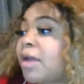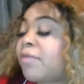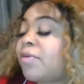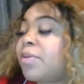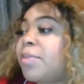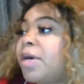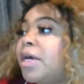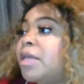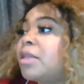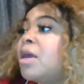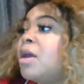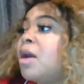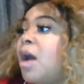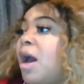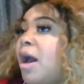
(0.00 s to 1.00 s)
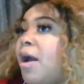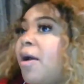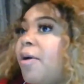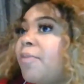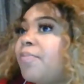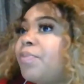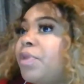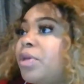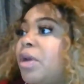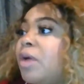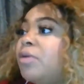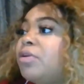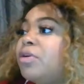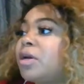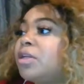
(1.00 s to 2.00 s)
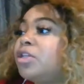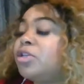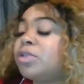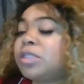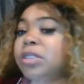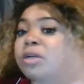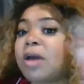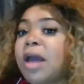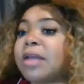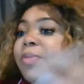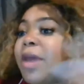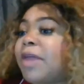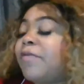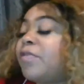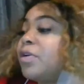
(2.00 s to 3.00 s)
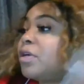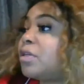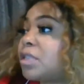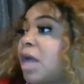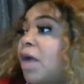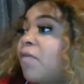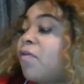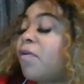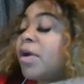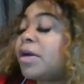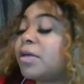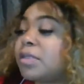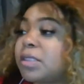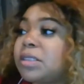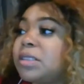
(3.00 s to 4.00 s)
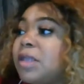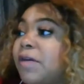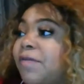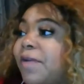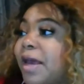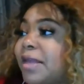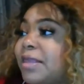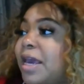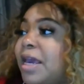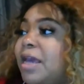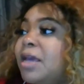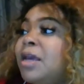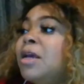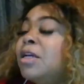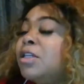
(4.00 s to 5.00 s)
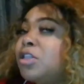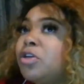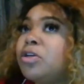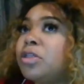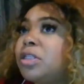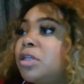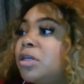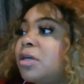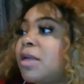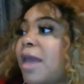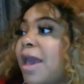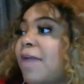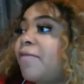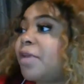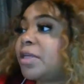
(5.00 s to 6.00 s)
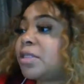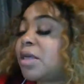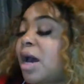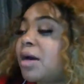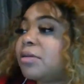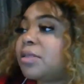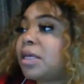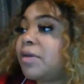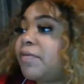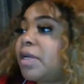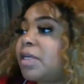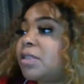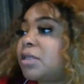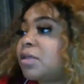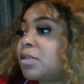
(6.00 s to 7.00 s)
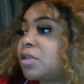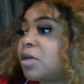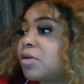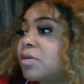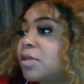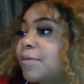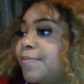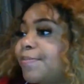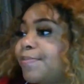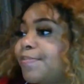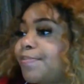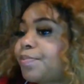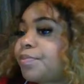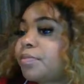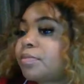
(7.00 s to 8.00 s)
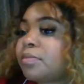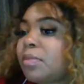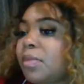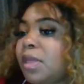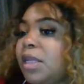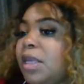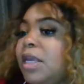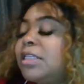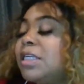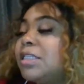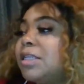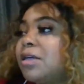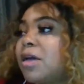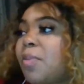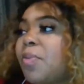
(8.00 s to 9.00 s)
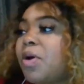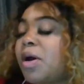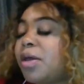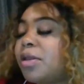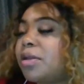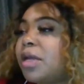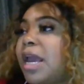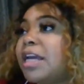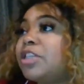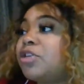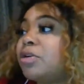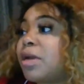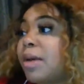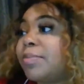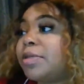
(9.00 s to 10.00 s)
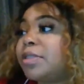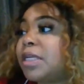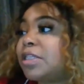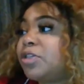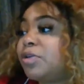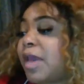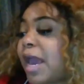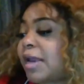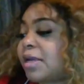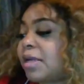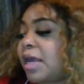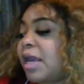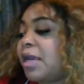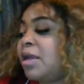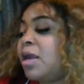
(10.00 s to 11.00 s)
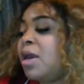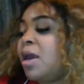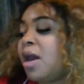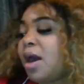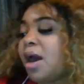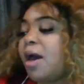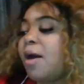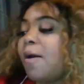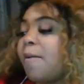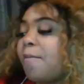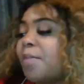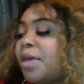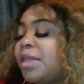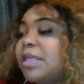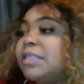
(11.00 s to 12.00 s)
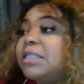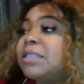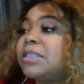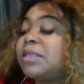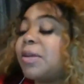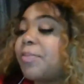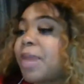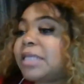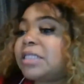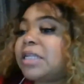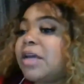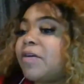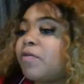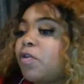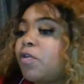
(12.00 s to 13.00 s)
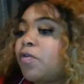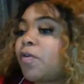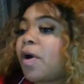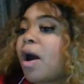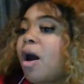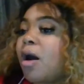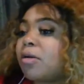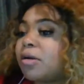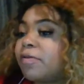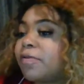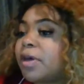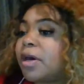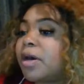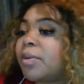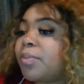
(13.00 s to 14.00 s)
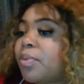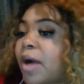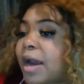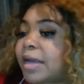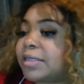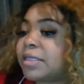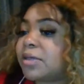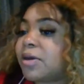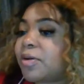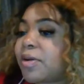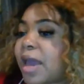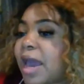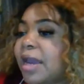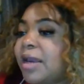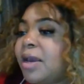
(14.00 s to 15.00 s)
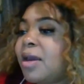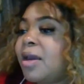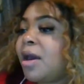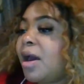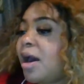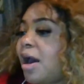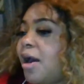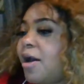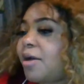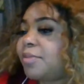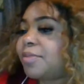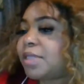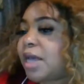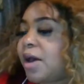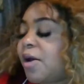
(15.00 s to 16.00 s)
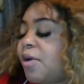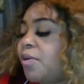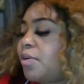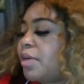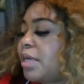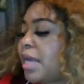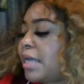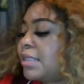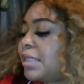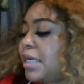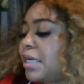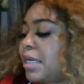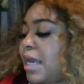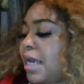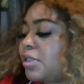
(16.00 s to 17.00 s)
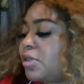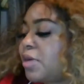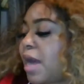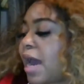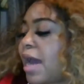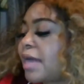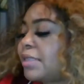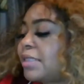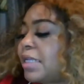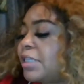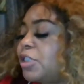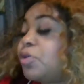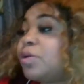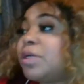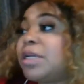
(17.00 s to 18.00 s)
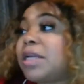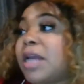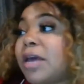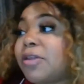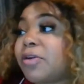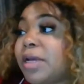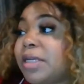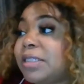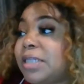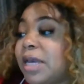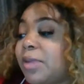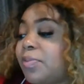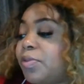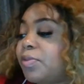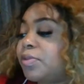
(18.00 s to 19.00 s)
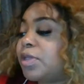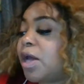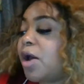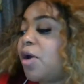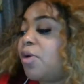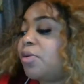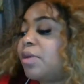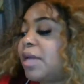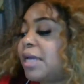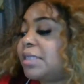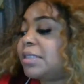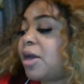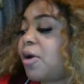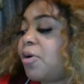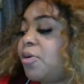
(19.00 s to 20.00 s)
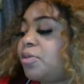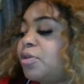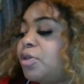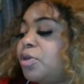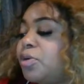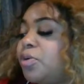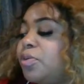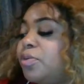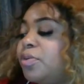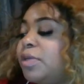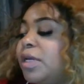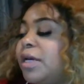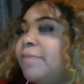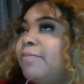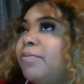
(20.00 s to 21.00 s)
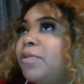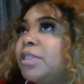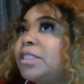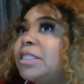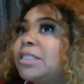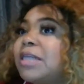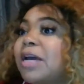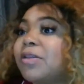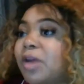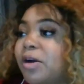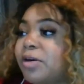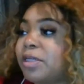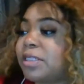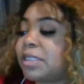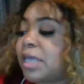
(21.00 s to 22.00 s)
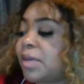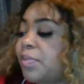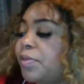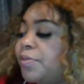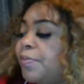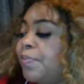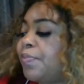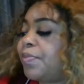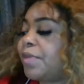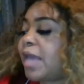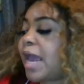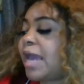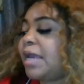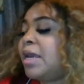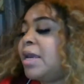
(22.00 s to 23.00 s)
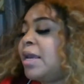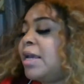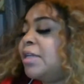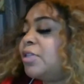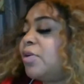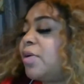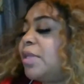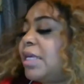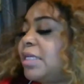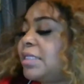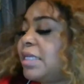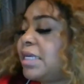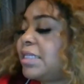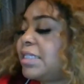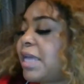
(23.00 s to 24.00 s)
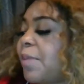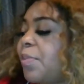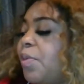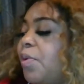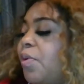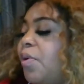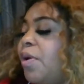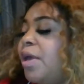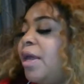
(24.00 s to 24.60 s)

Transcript: every month. You're still going to have to pay for your softwares and stuff like that. So you're still going to have fixed costs even as a consultant. It's just a couple of extra numbers that you calculate. But this is the base level for all of the pricing. Okay. So next, you guys, let's do another example. So let's go to our 3rd example. Okay. So in this example,